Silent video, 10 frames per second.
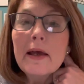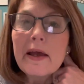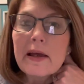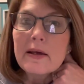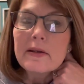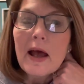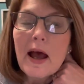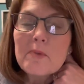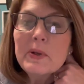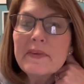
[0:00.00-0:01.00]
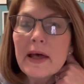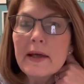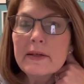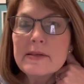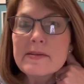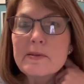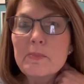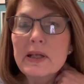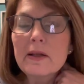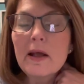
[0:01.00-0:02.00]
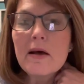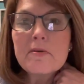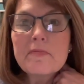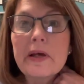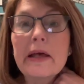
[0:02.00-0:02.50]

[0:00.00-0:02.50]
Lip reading: And I put that in some meatloaf,